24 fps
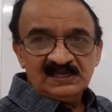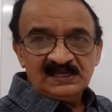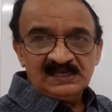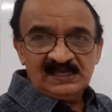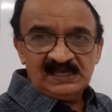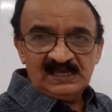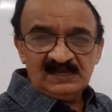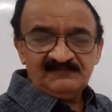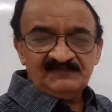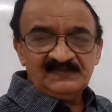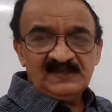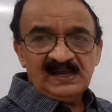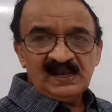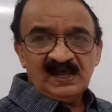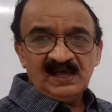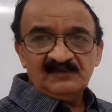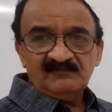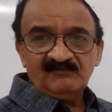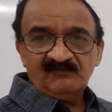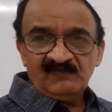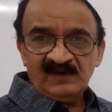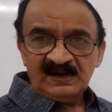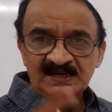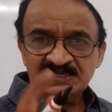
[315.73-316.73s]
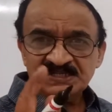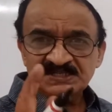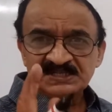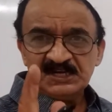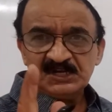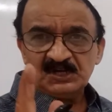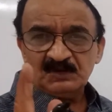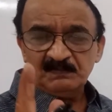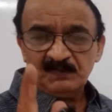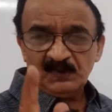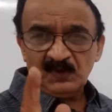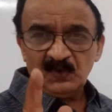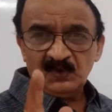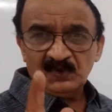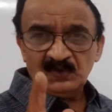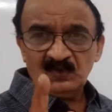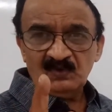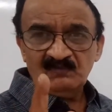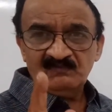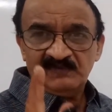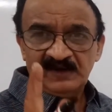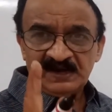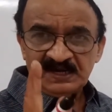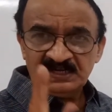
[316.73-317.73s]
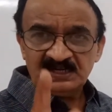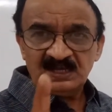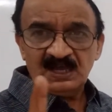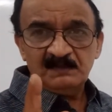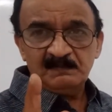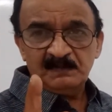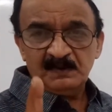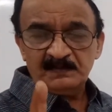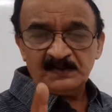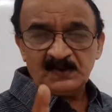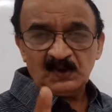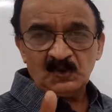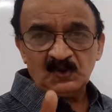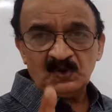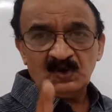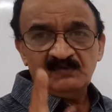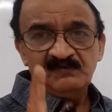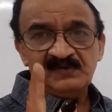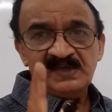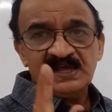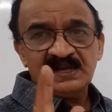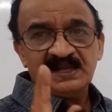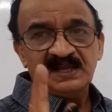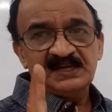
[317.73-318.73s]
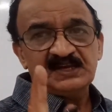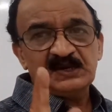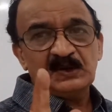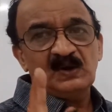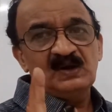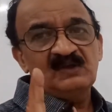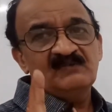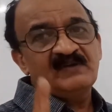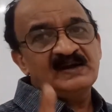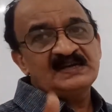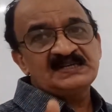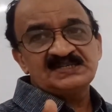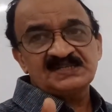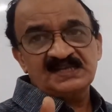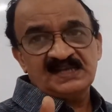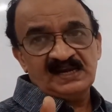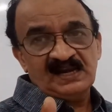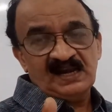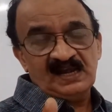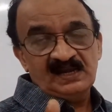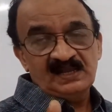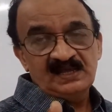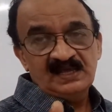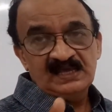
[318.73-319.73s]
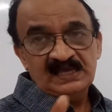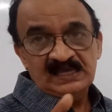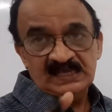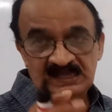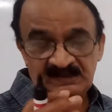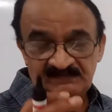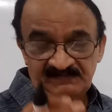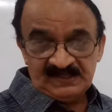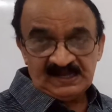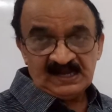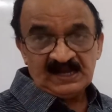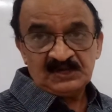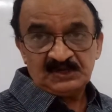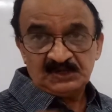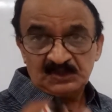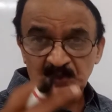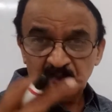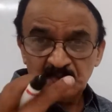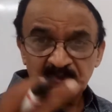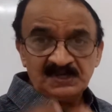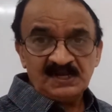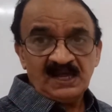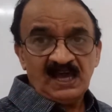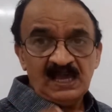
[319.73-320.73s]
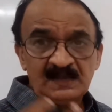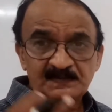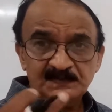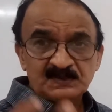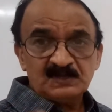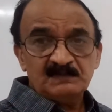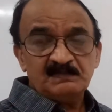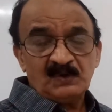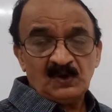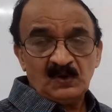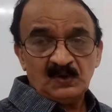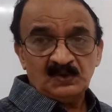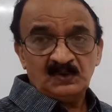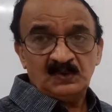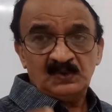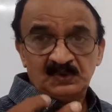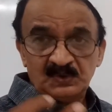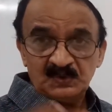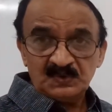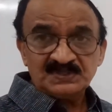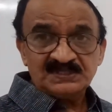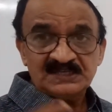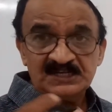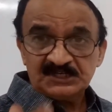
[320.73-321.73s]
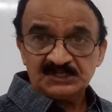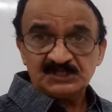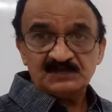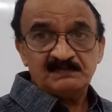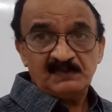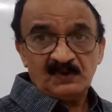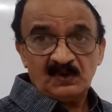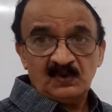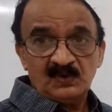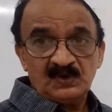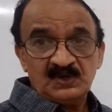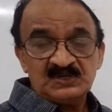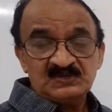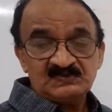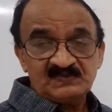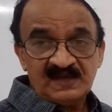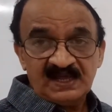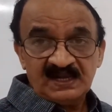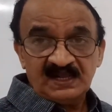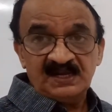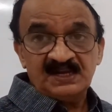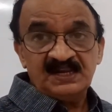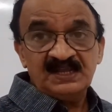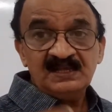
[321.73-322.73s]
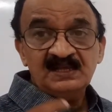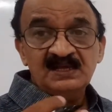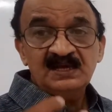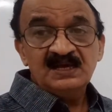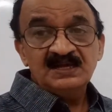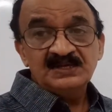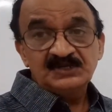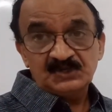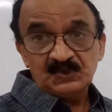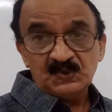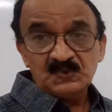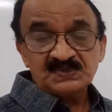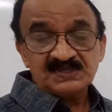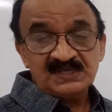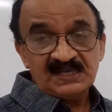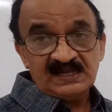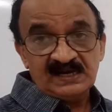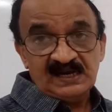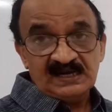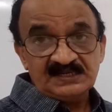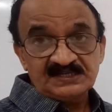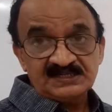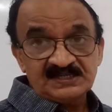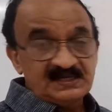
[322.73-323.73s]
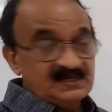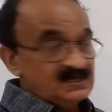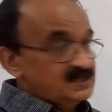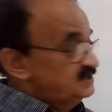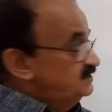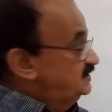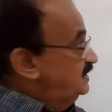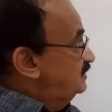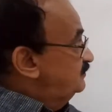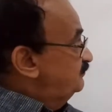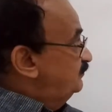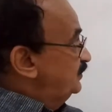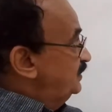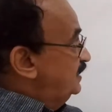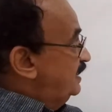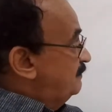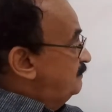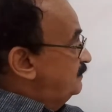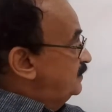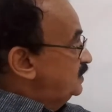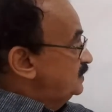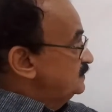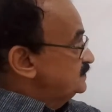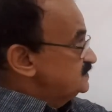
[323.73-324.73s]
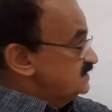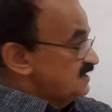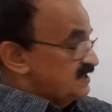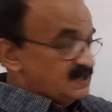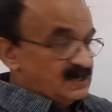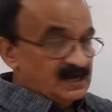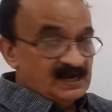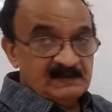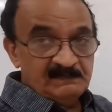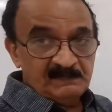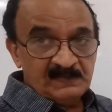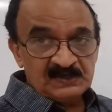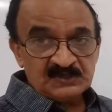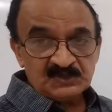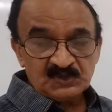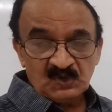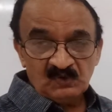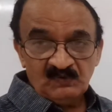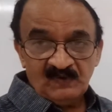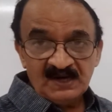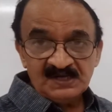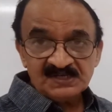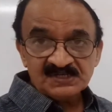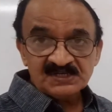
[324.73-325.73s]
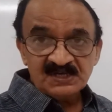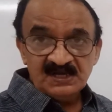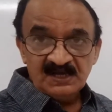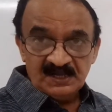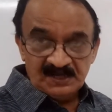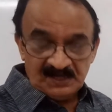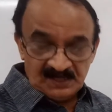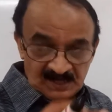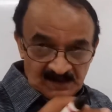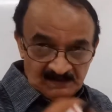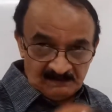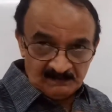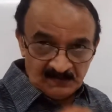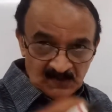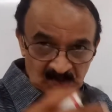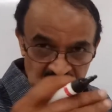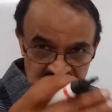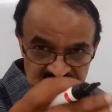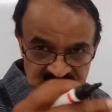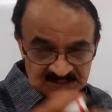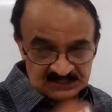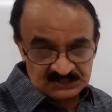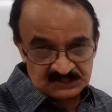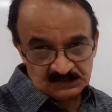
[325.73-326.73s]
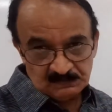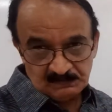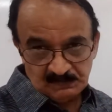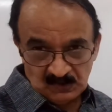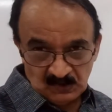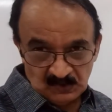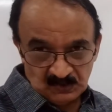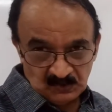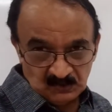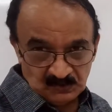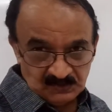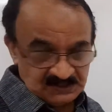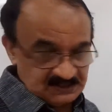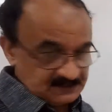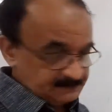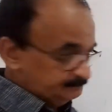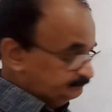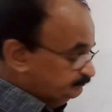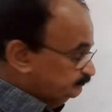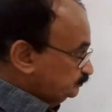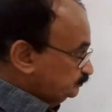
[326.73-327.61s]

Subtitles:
If there are one set of proton, one type of proton, we are getting only one signal. If there are 2 types of proton, 2 sets of protons, we are getting 2 signals. Therefore, number of signal depends on what? Number of sets of protons.